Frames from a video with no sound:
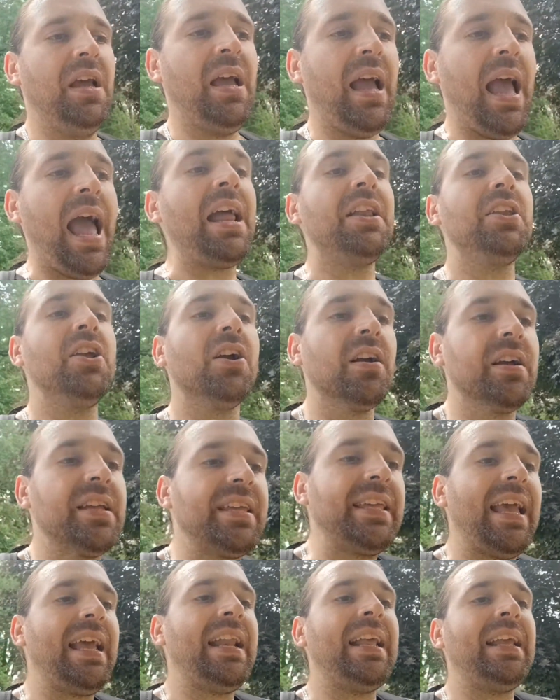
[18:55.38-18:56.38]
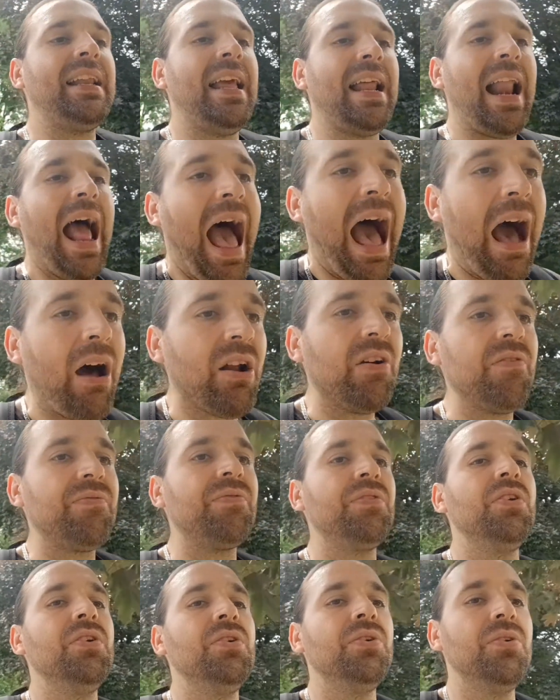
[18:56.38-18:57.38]
and you're getting it out of
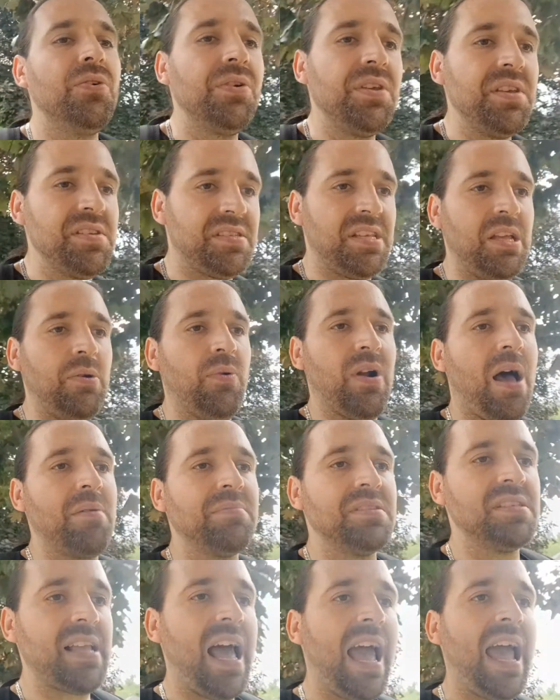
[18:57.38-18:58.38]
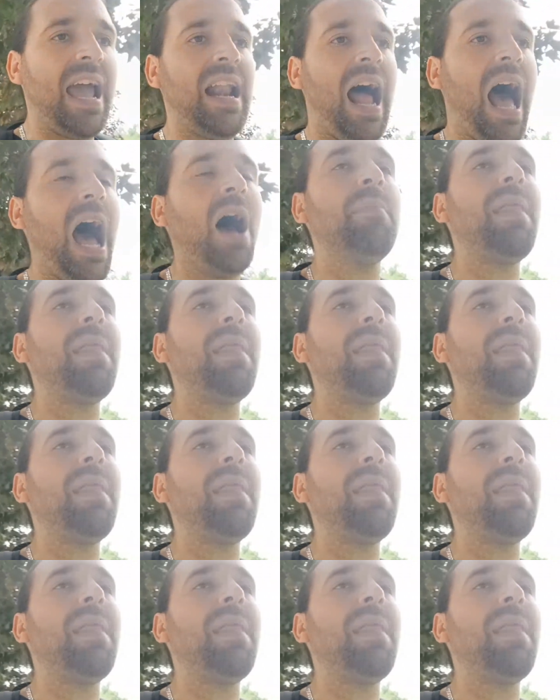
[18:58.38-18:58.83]
you. You see what I'm saying? I'm